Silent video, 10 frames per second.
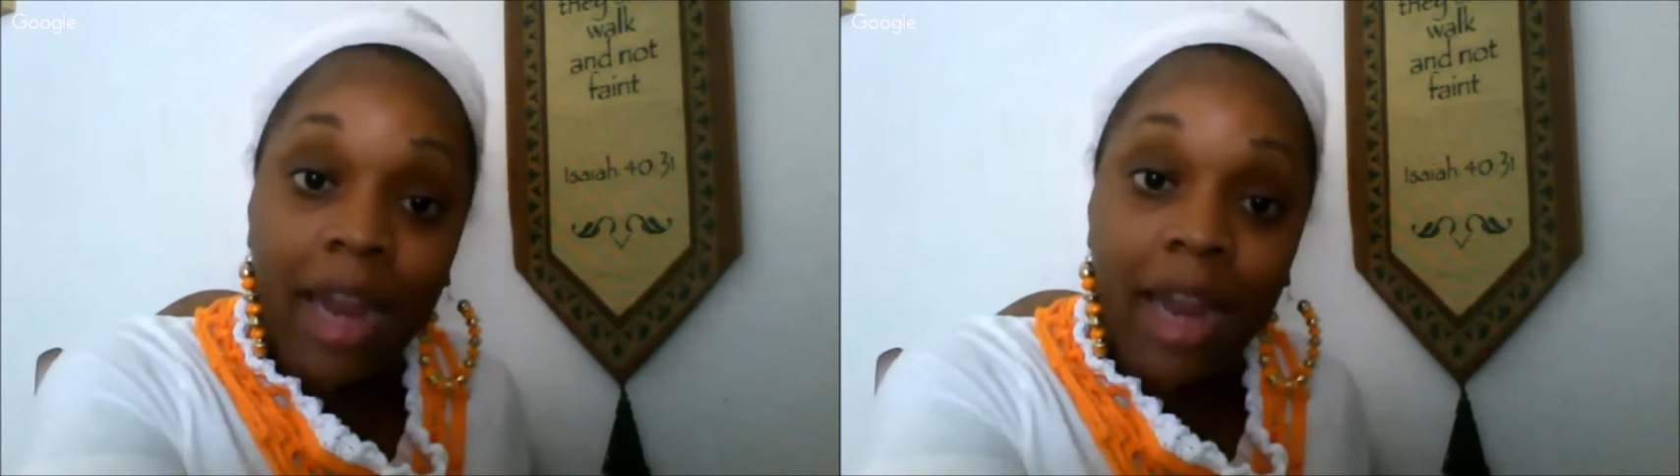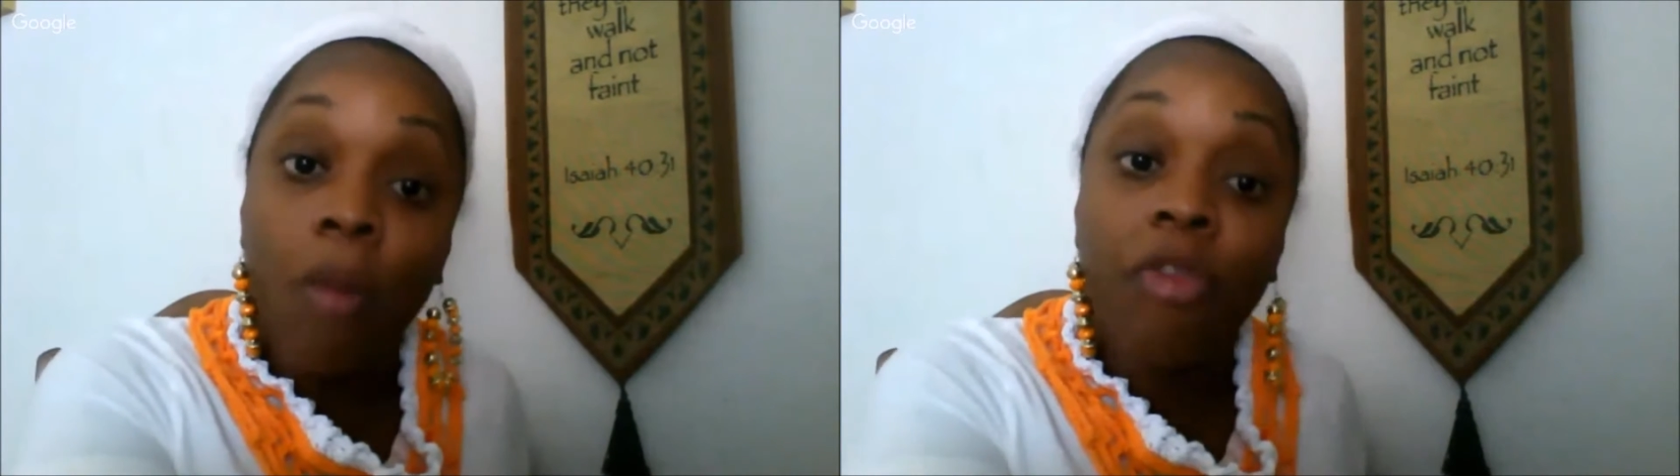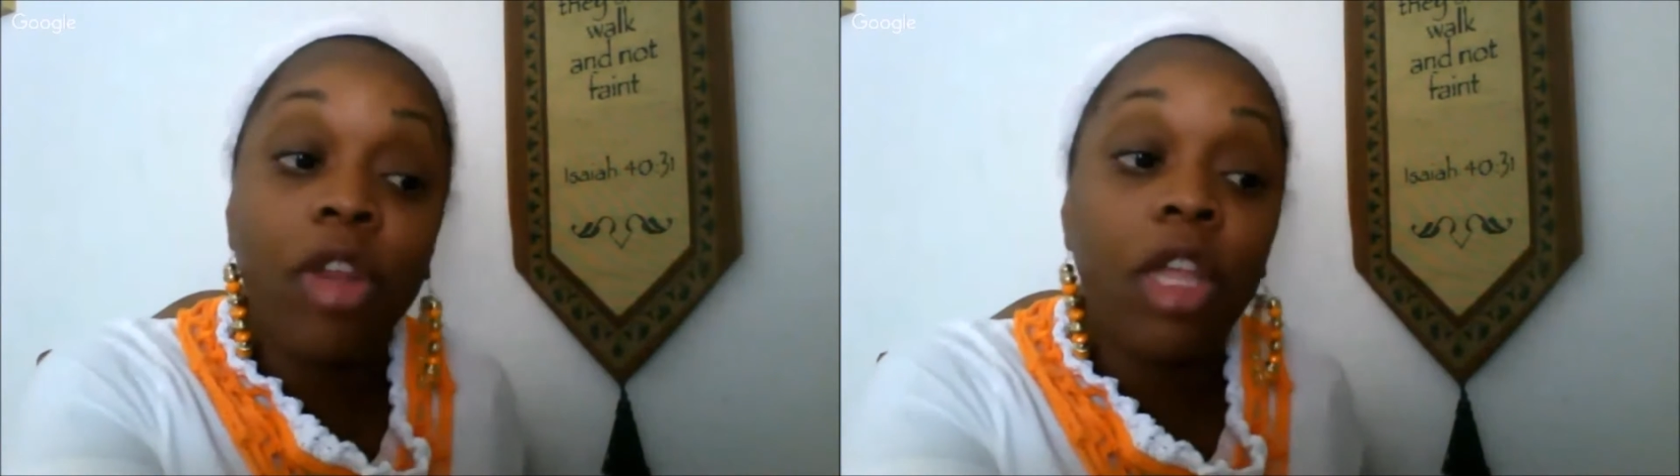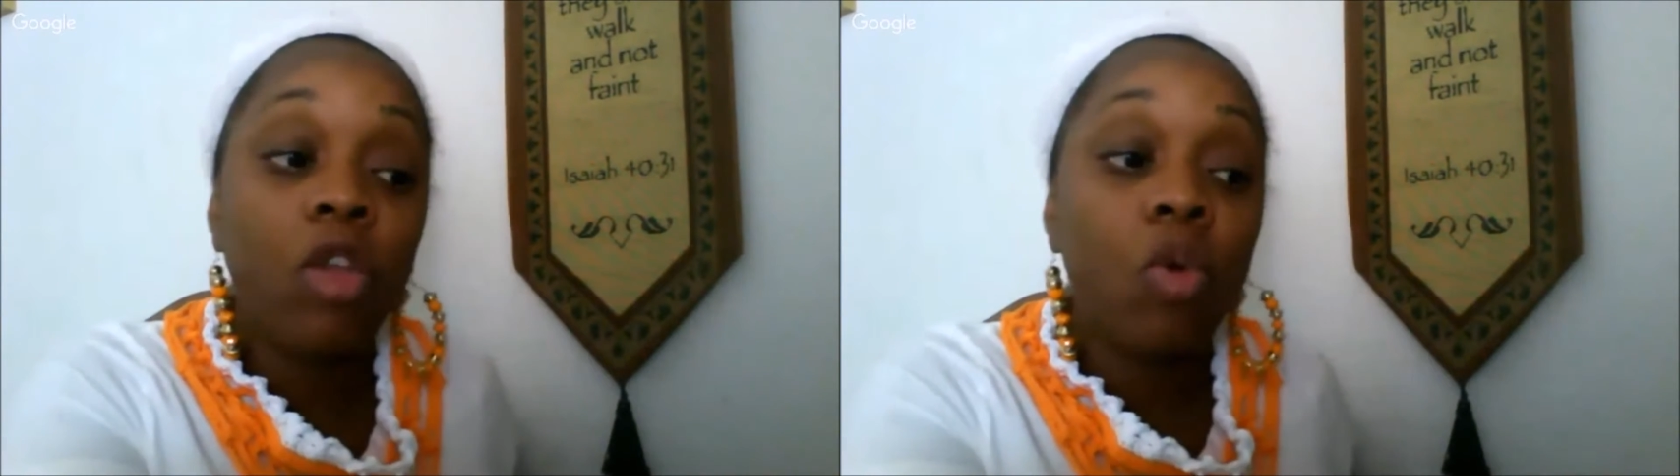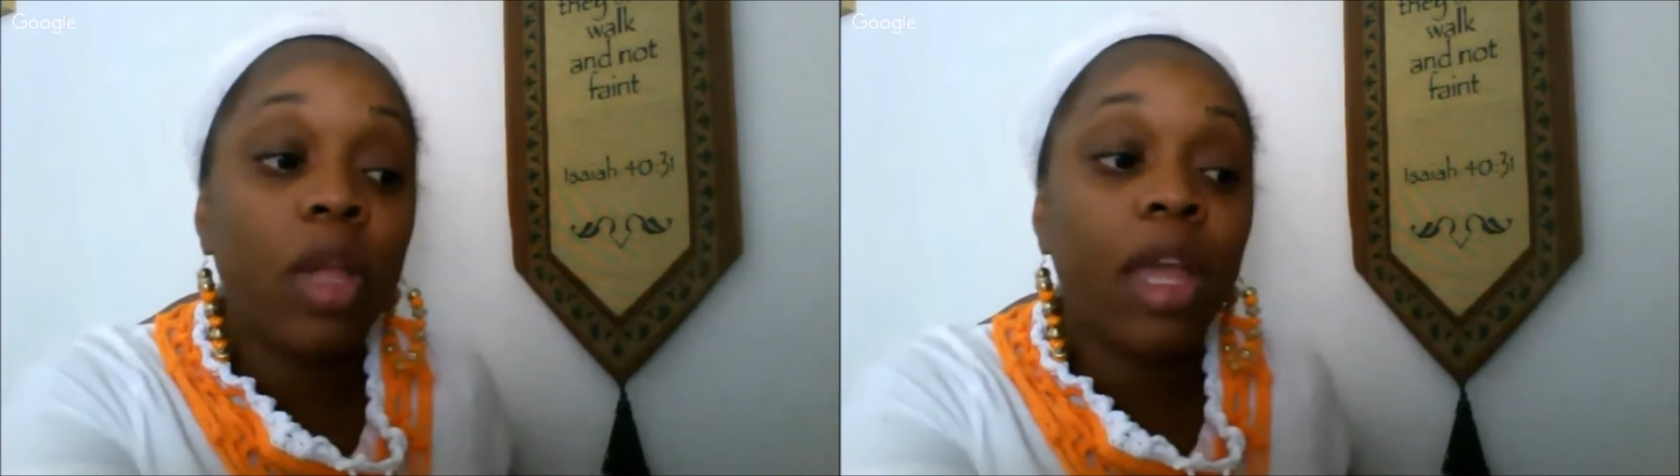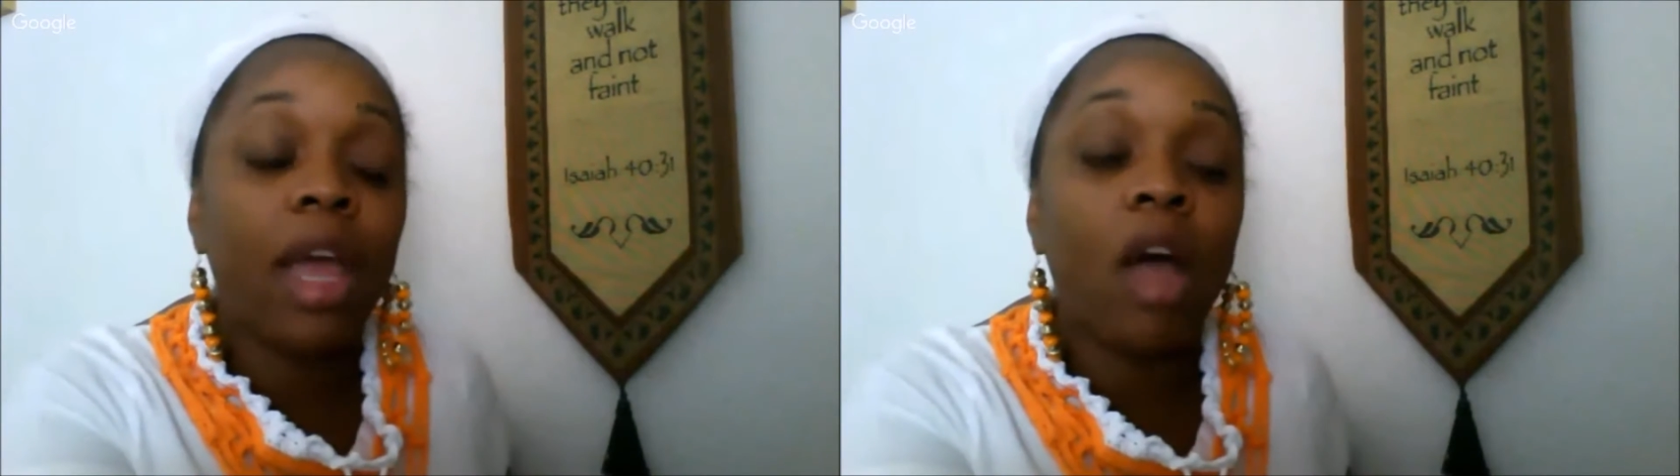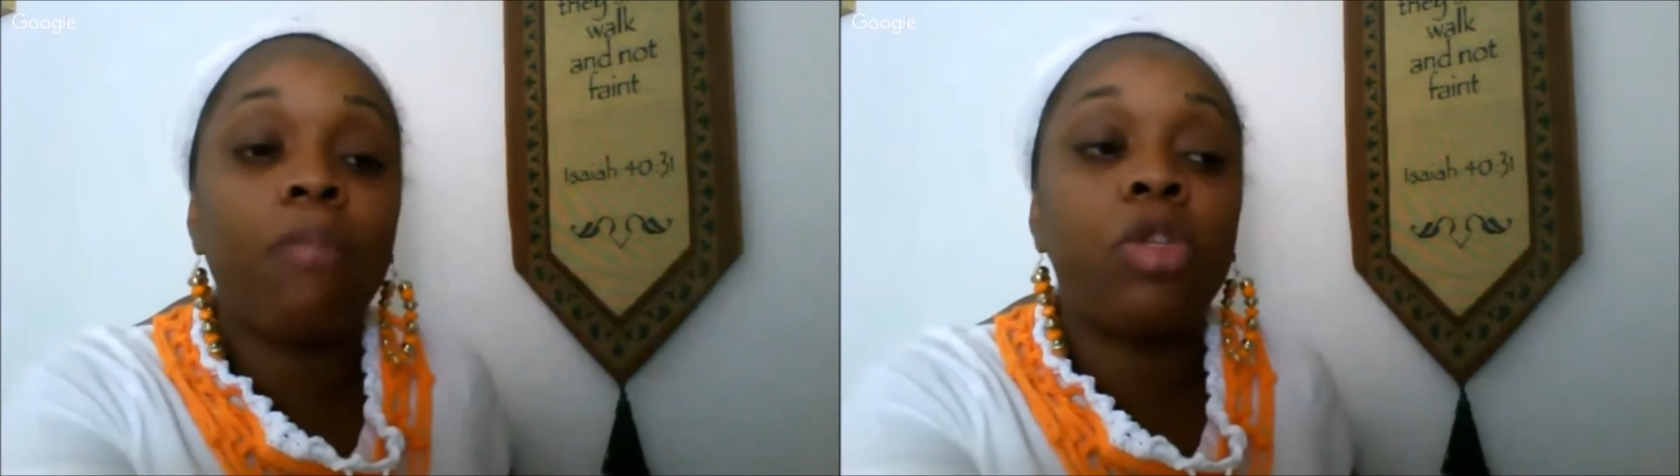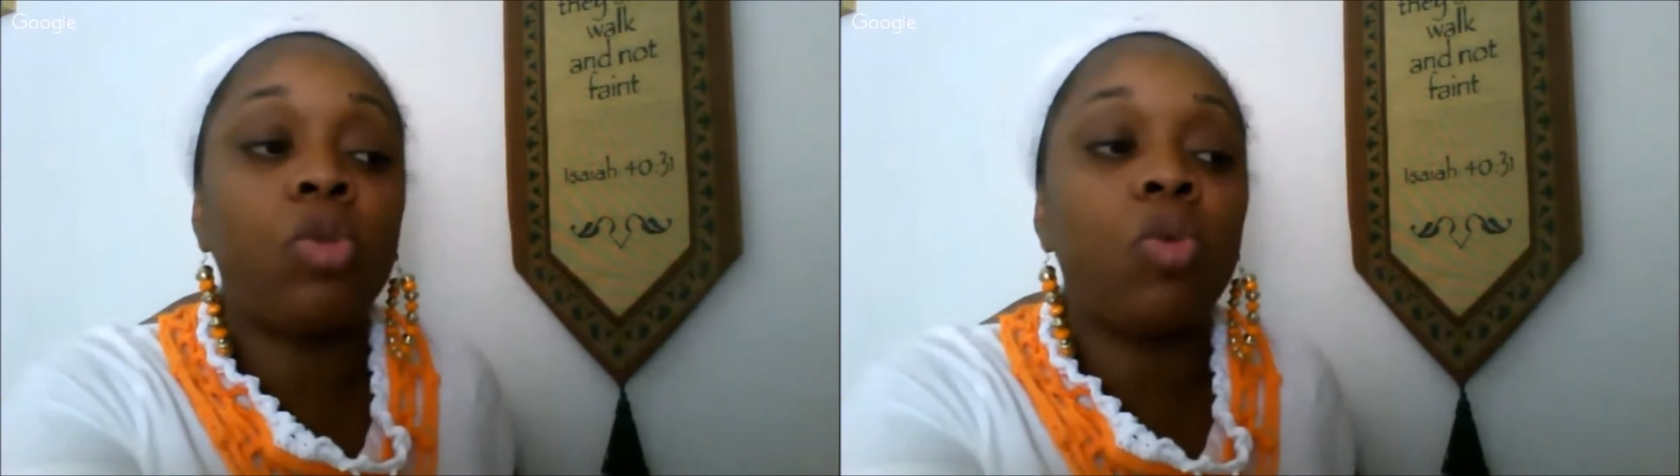that hopefully you can
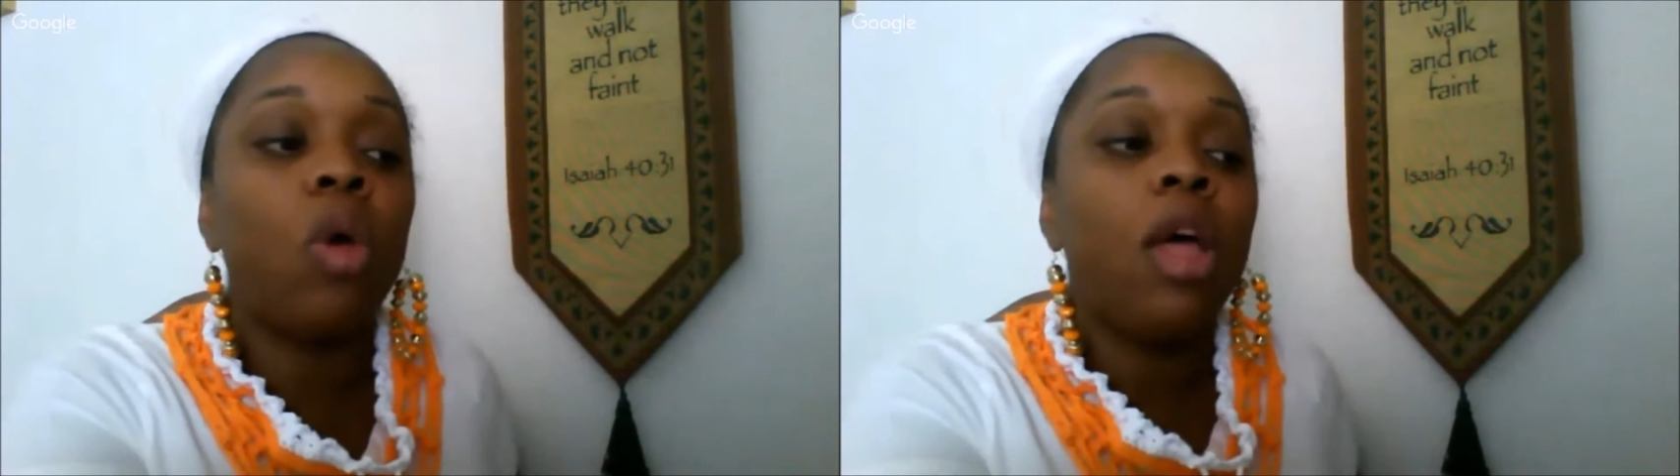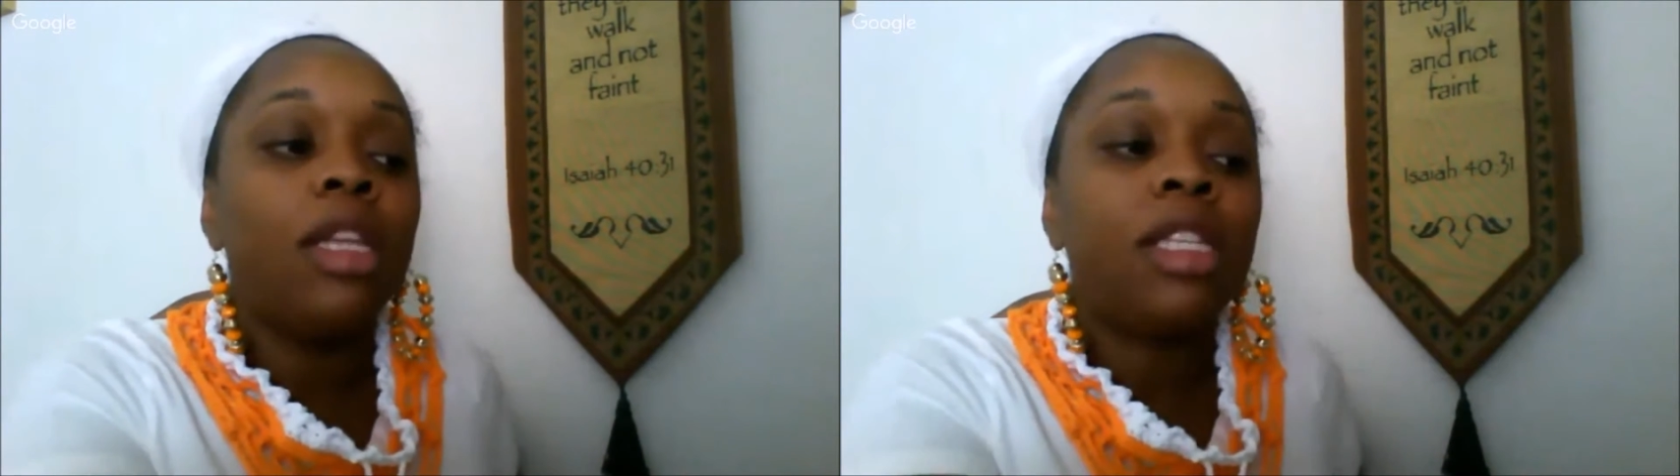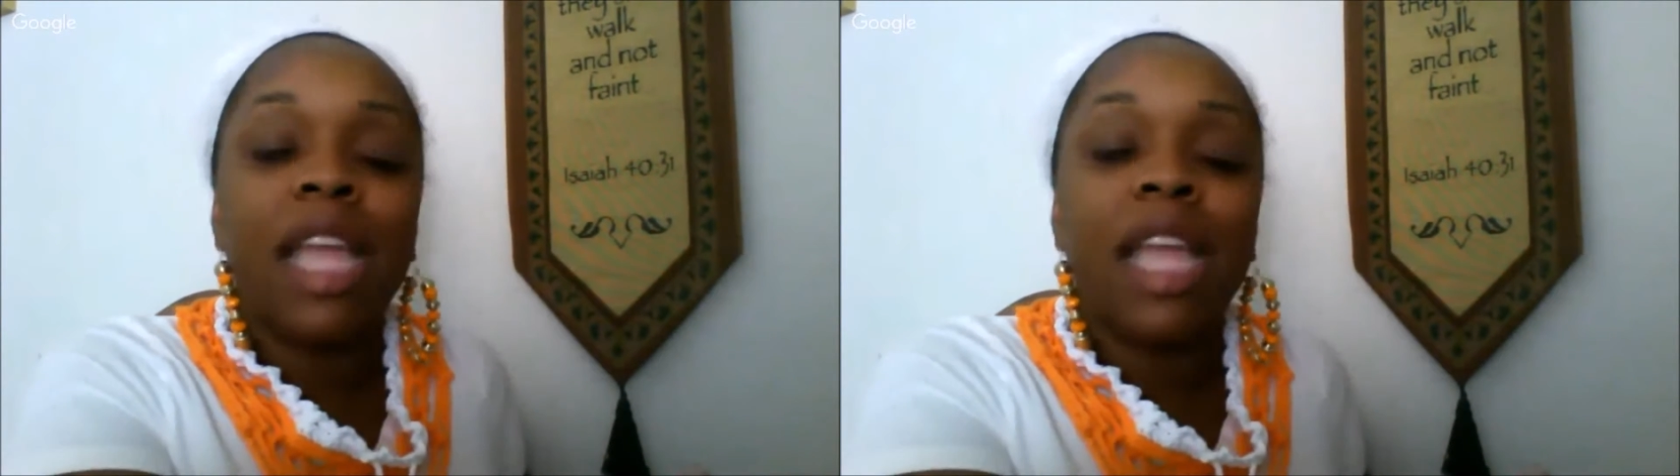help to